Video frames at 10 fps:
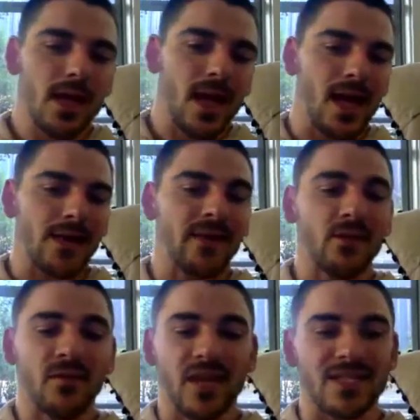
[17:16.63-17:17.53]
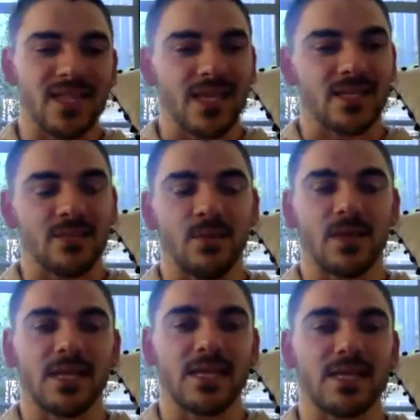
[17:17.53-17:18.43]
And the other one that I take
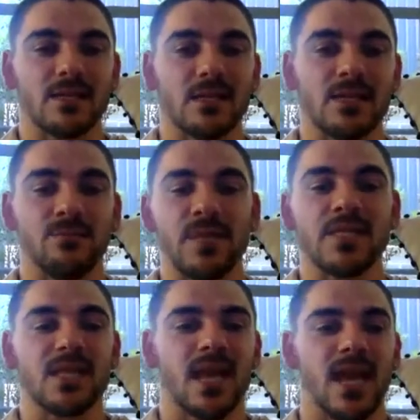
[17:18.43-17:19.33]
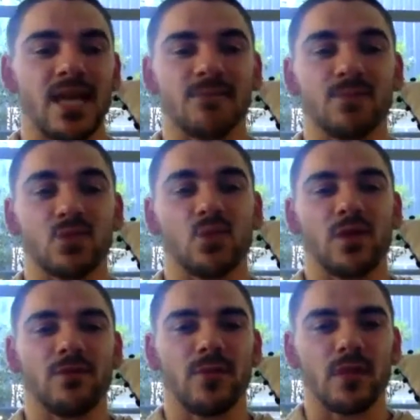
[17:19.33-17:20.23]
typically is BCAAs
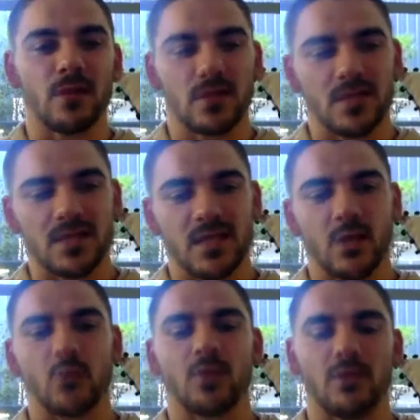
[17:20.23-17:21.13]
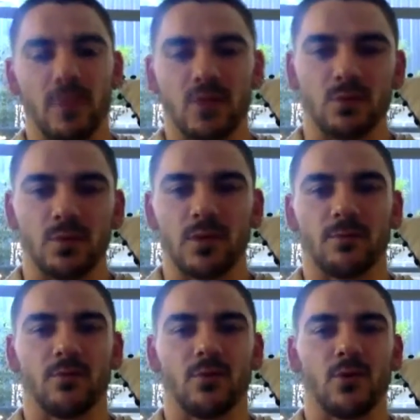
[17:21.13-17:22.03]
between meals, just to help with the muscle building
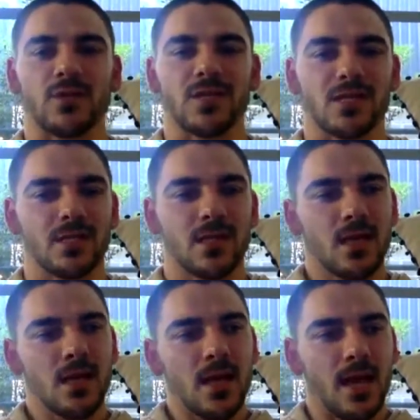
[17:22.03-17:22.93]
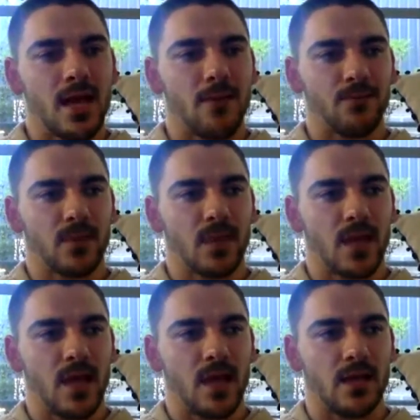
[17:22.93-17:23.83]
process.
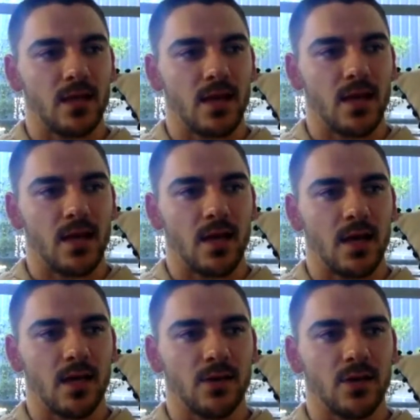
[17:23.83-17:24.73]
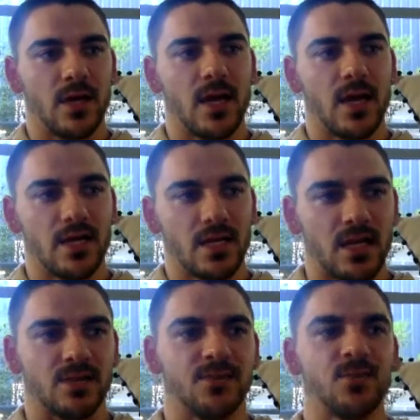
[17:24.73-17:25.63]

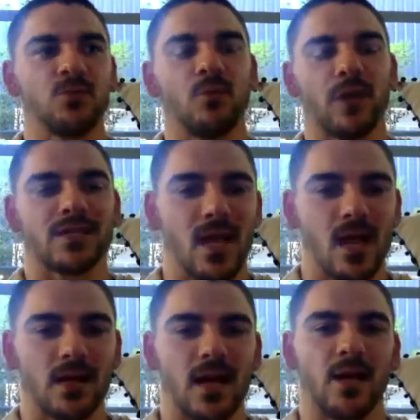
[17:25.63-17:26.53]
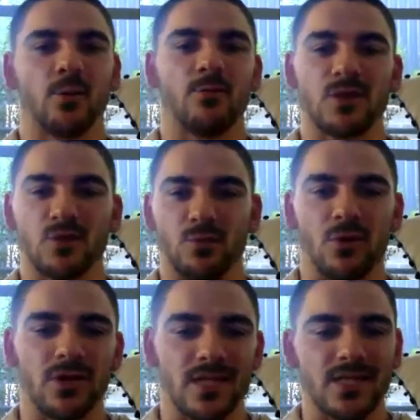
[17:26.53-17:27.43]
As food breaks down and helping with
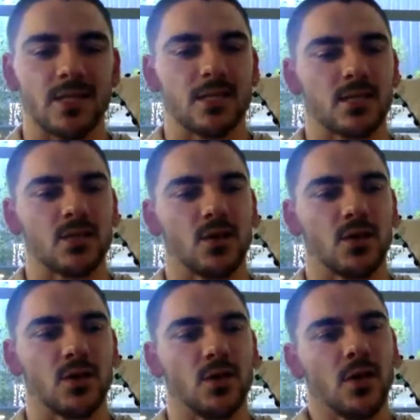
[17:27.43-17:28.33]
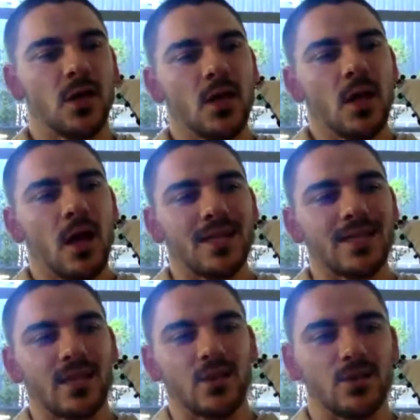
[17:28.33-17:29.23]
muscle protein synthesis. So I
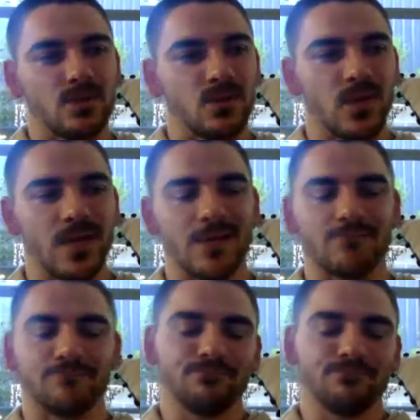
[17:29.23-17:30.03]
take those between